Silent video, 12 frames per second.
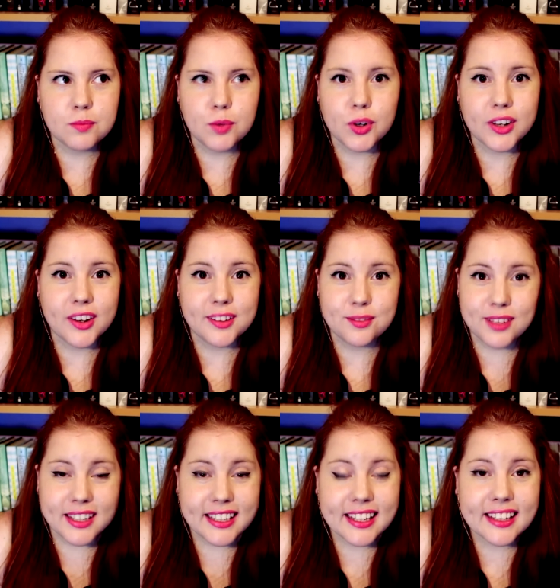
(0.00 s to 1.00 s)
more
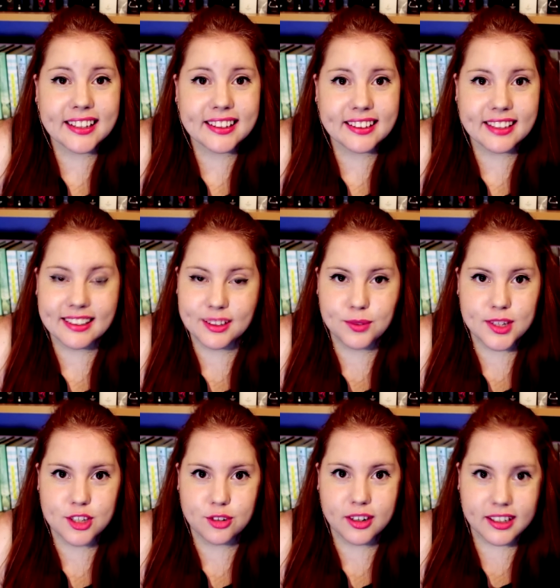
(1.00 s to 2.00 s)
convenient than it
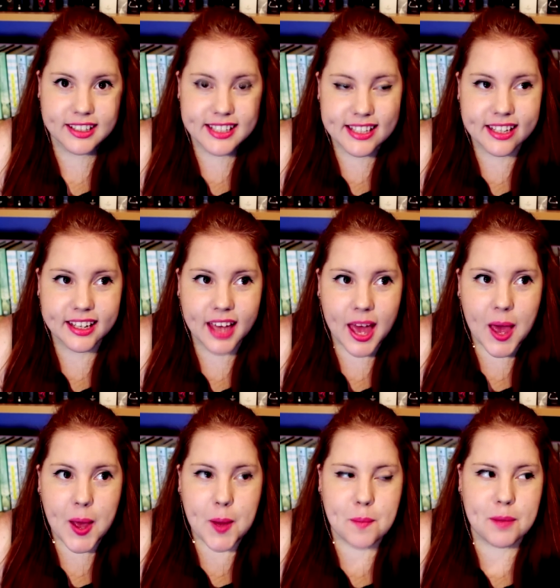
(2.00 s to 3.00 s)
was realistic,
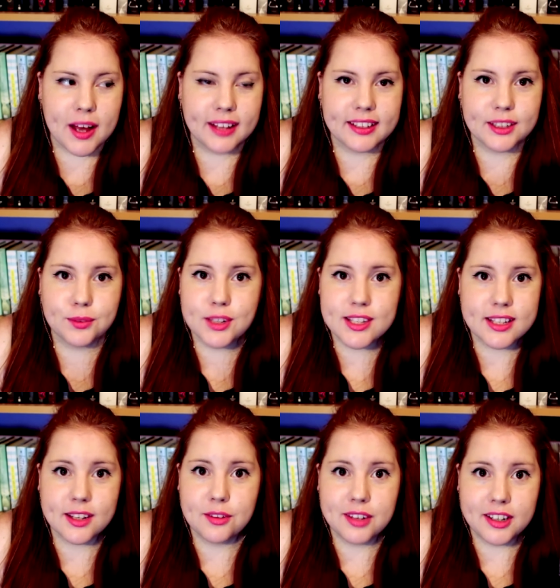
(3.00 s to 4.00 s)
but it was
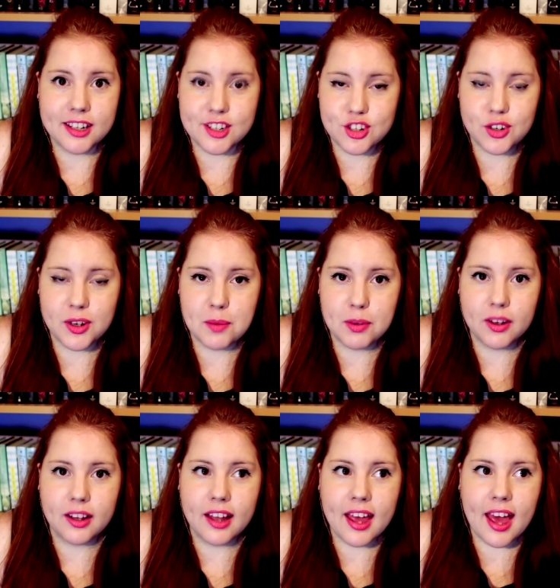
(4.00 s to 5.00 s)
still very
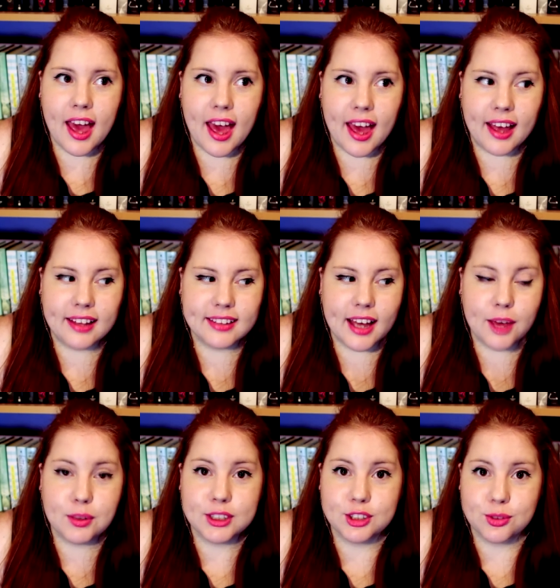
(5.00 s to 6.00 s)
enjoyable, and
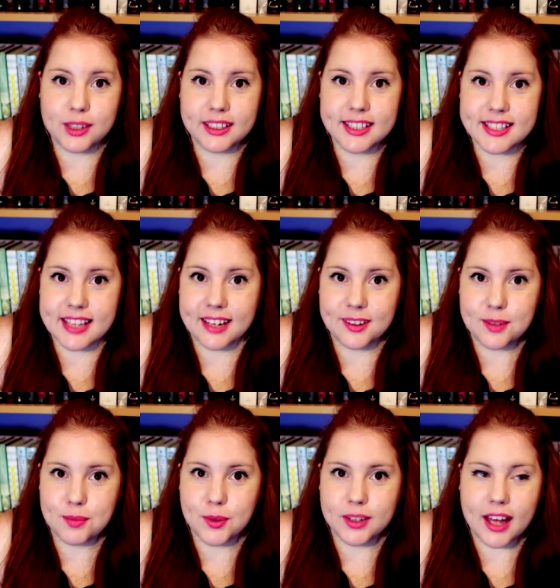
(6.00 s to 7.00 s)
I want to read the
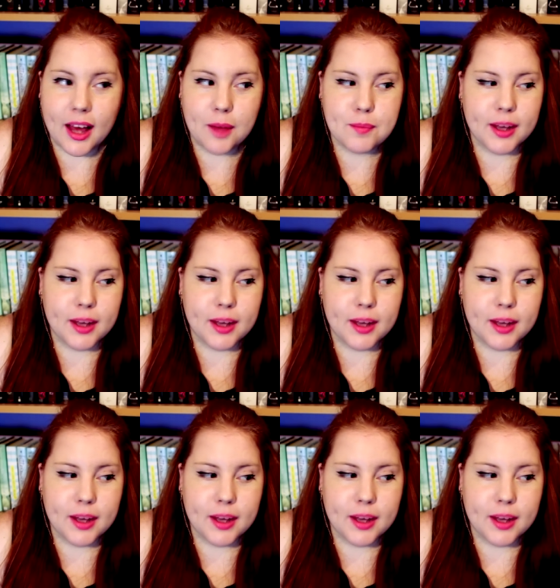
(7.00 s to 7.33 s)
second book now.